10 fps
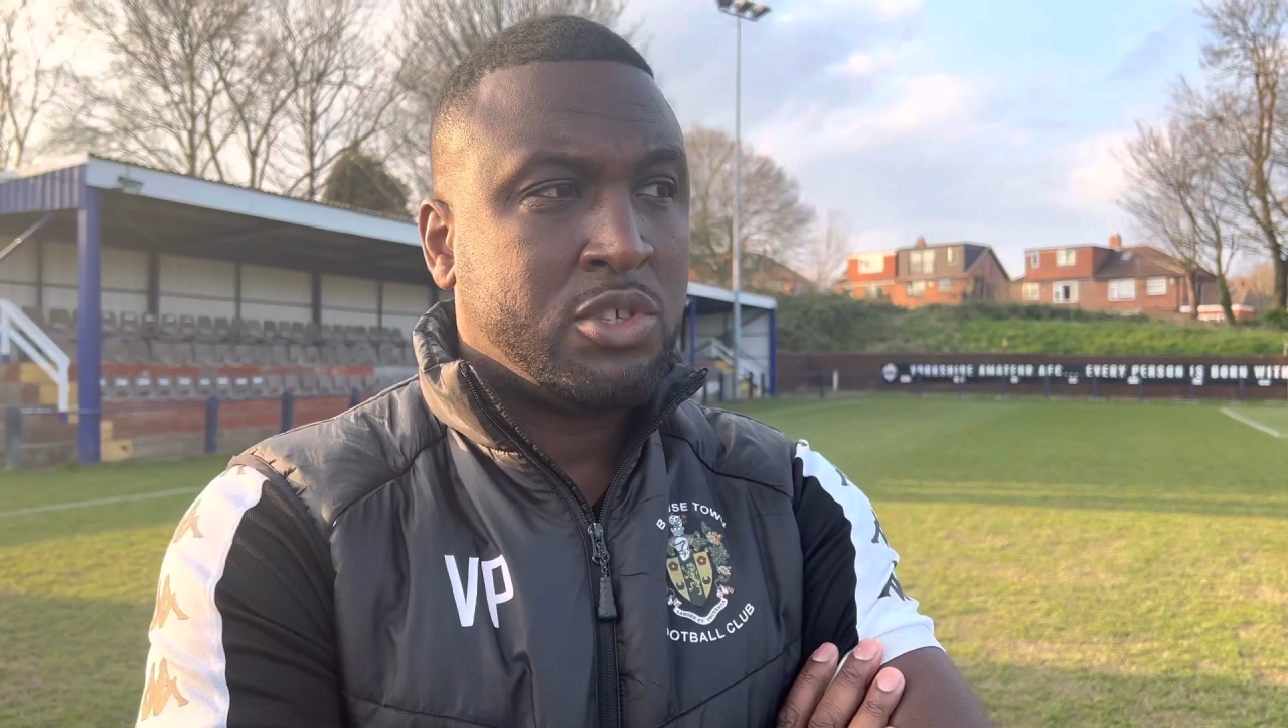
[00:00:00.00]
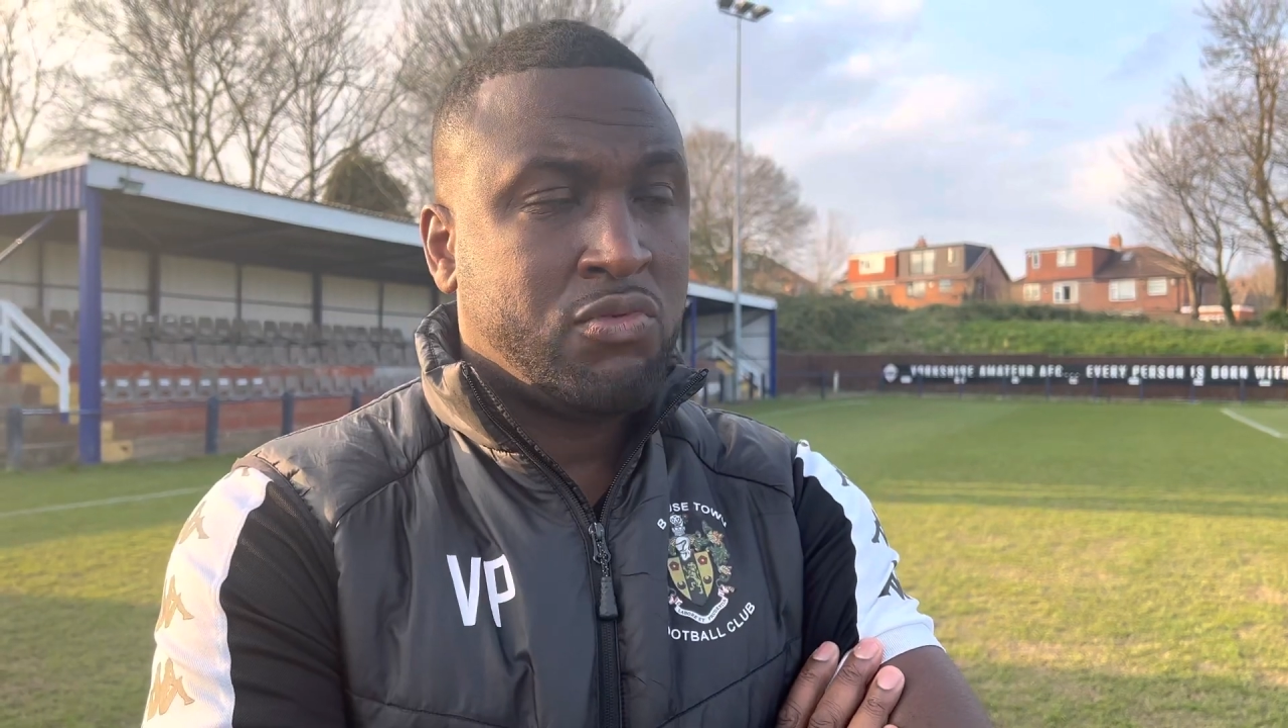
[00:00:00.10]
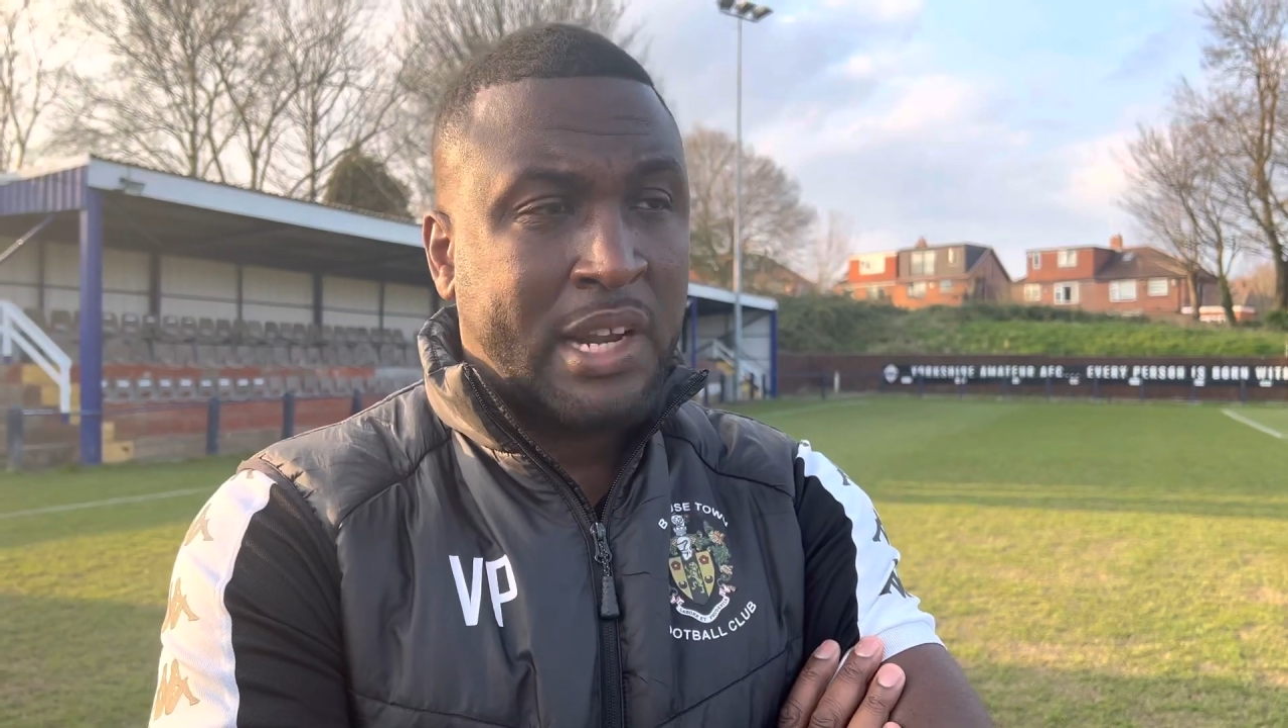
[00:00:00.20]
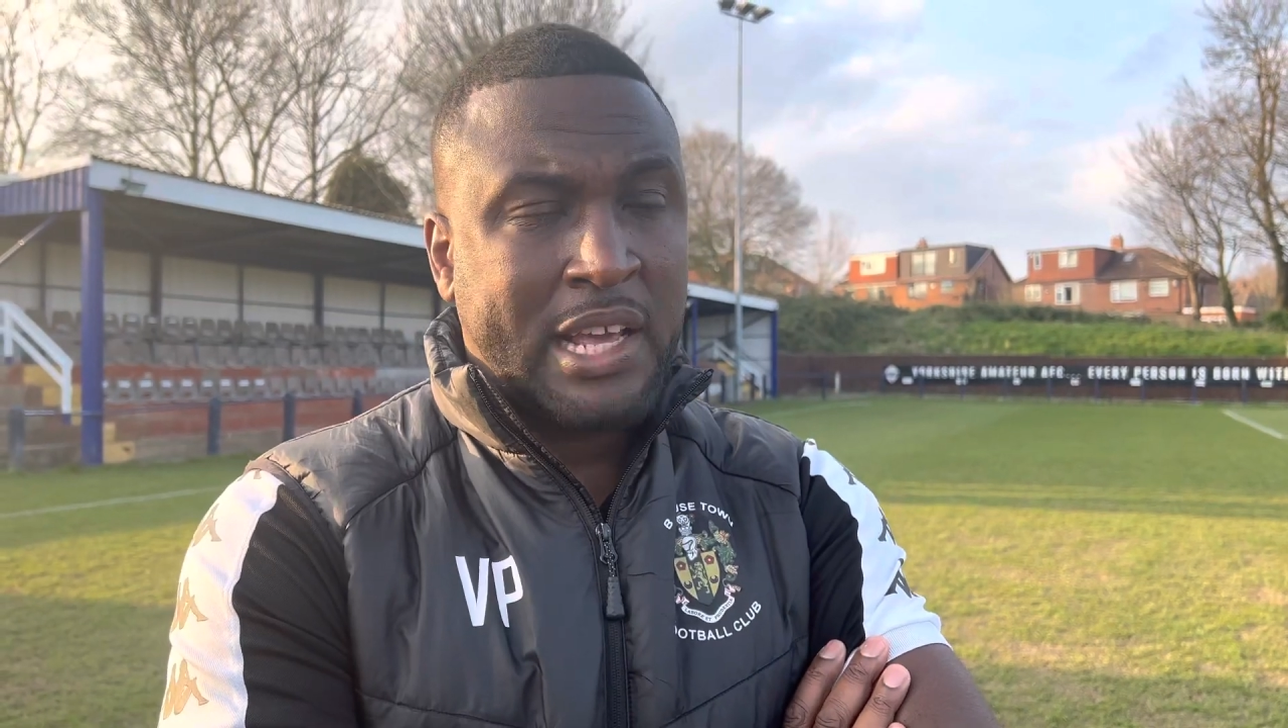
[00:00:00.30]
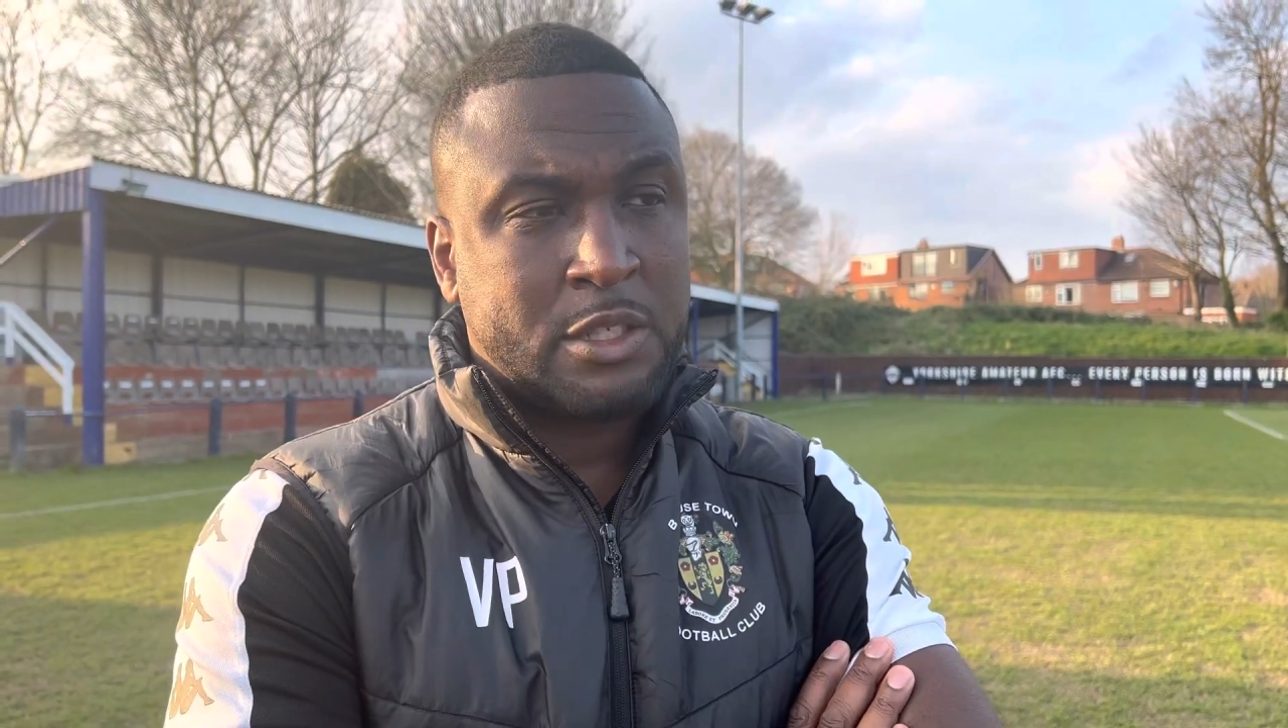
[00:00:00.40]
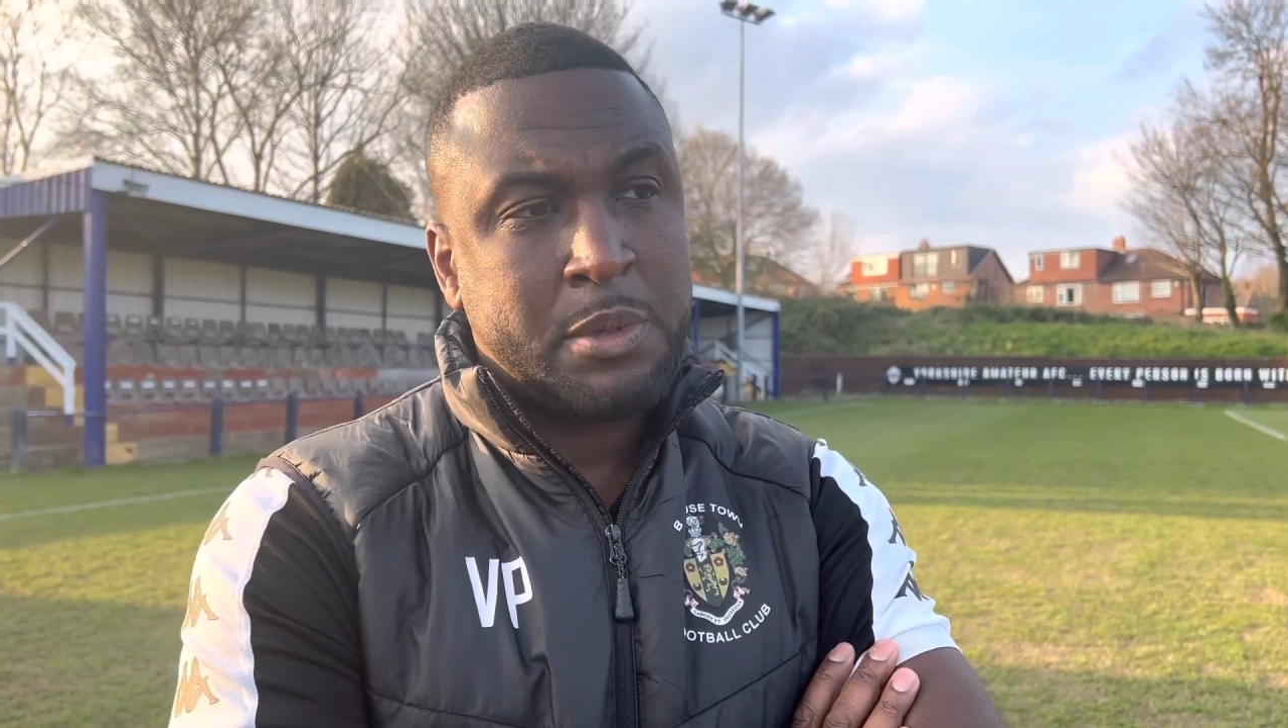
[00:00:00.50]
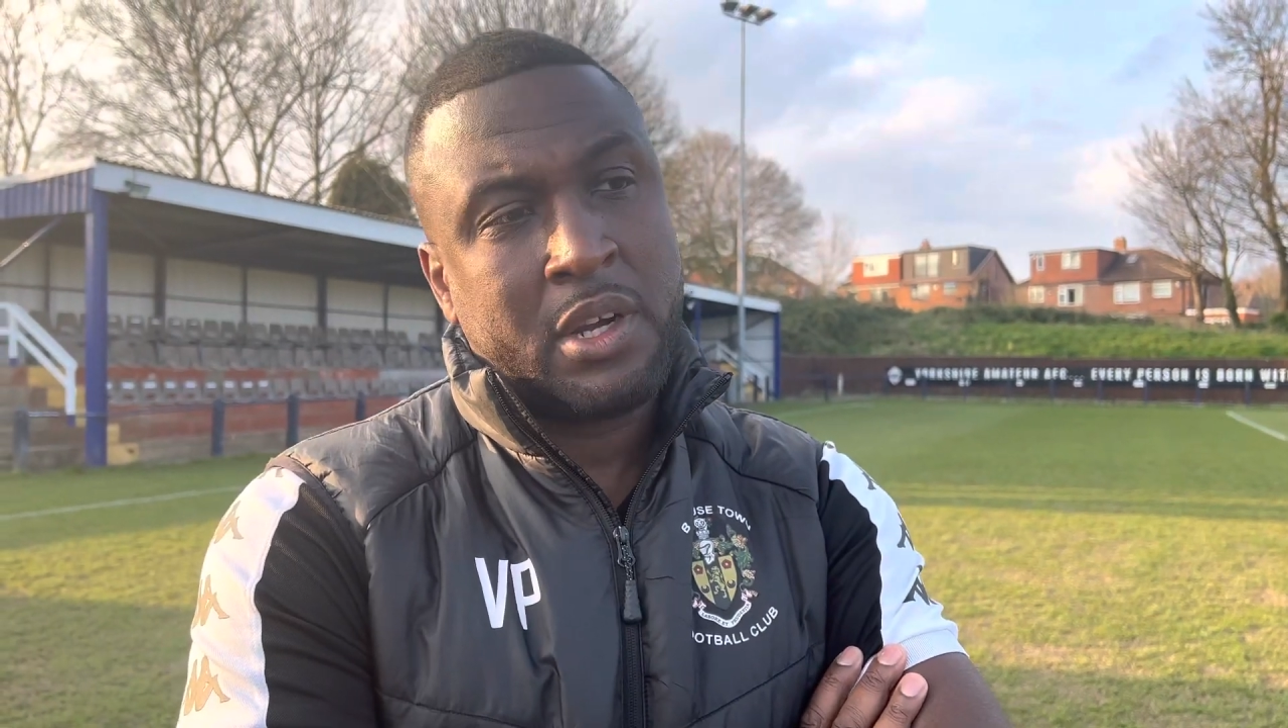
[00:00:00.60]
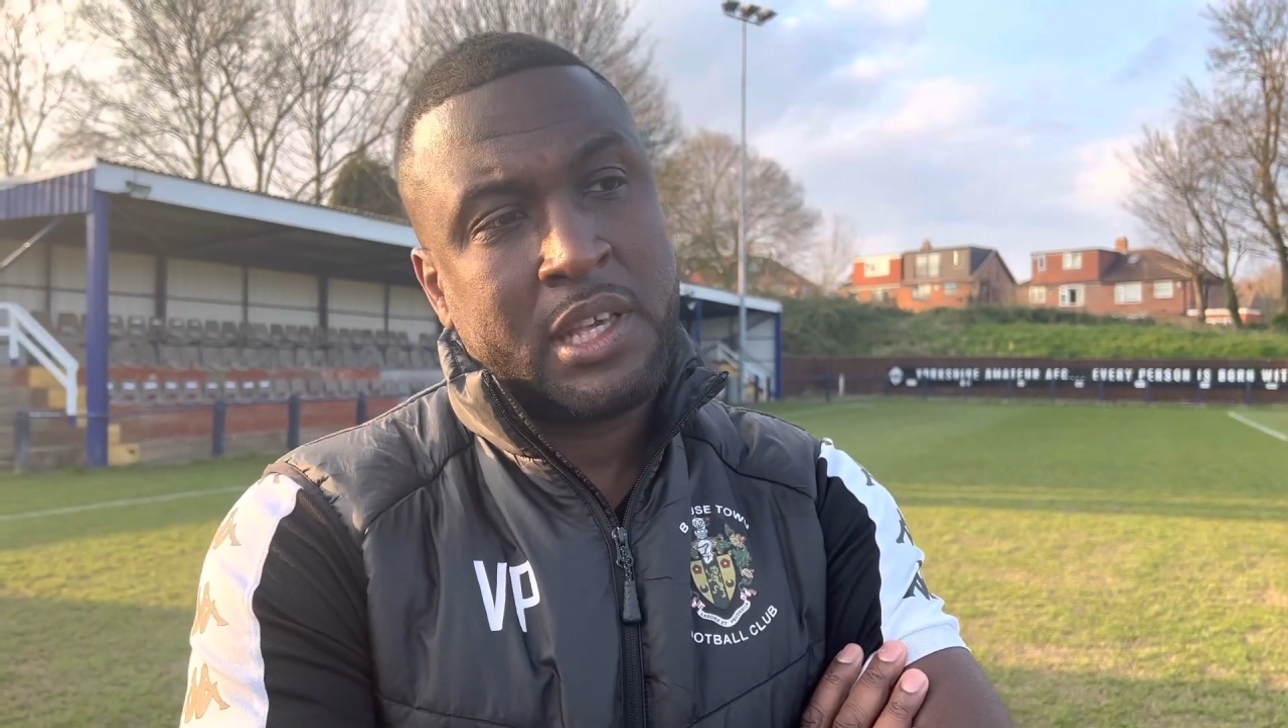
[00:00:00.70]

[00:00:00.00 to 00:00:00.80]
he really has been on it.